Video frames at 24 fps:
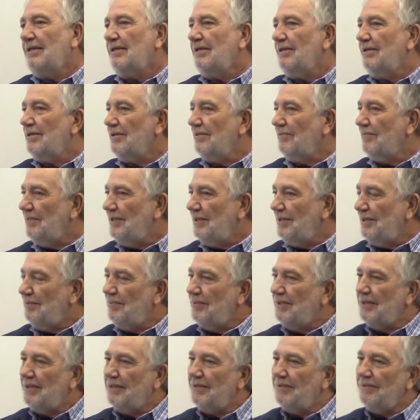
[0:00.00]
a lot of
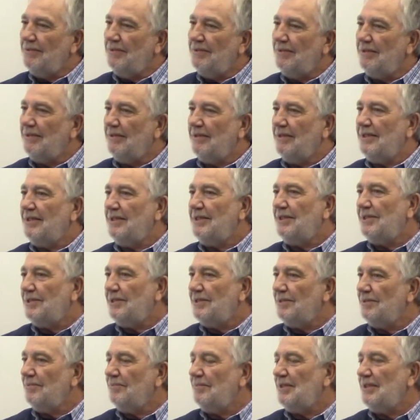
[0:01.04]
willpower, a lot of
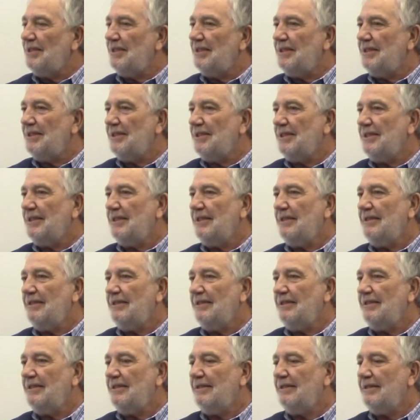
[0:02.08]

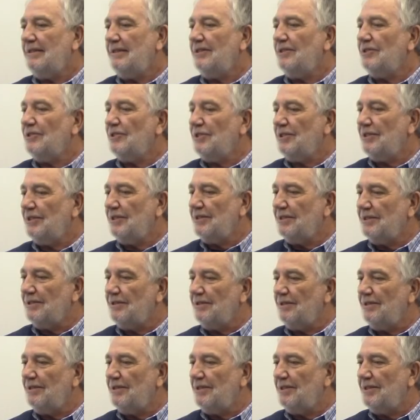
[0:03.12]
determination. It just takes
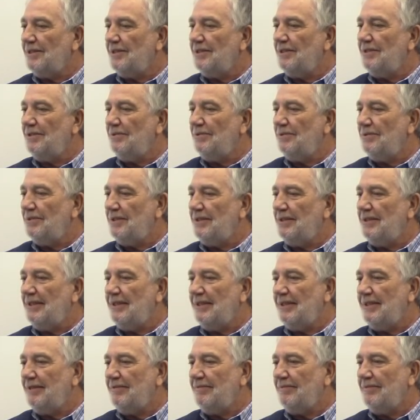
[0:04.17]
a lot to do it, and
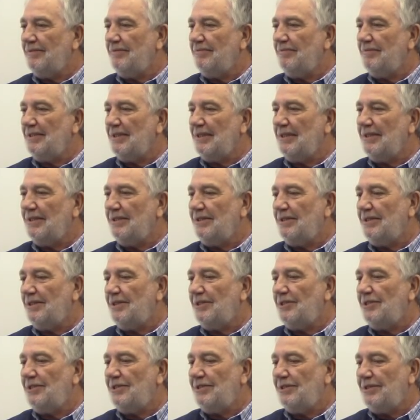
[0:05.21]
you have to make a
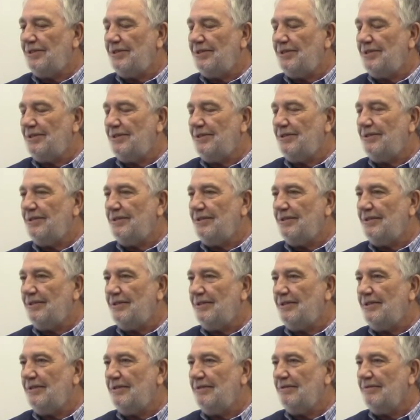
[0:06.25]
lot of decisions
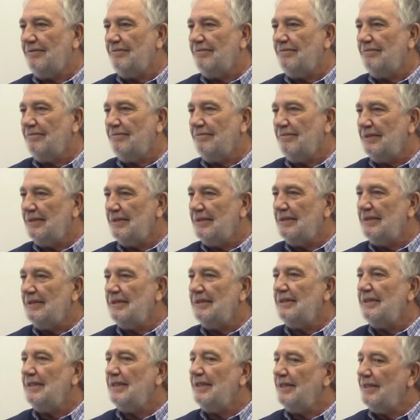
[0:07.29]
and
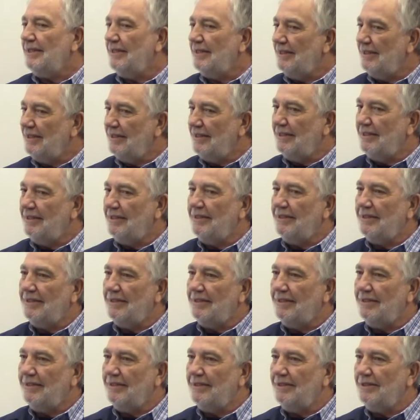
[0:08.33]

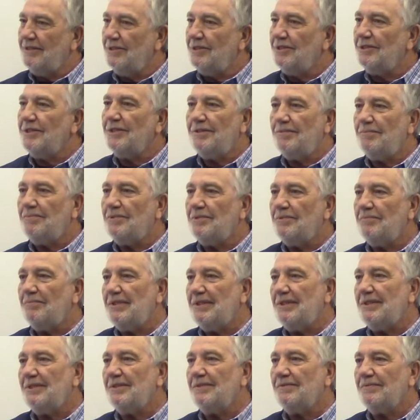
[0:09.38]
day-to-day things. It keeps you
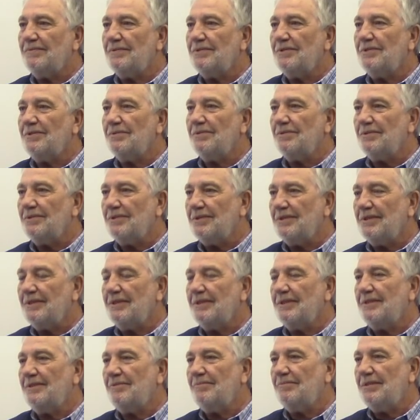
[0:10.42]
busy for sure. You
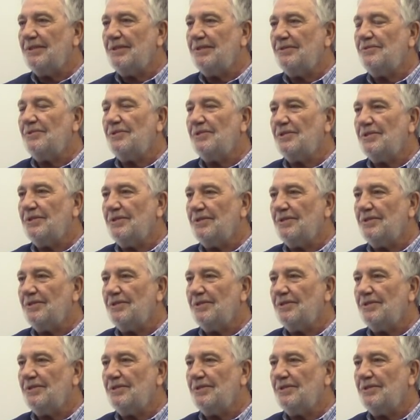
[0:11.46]
got to be on your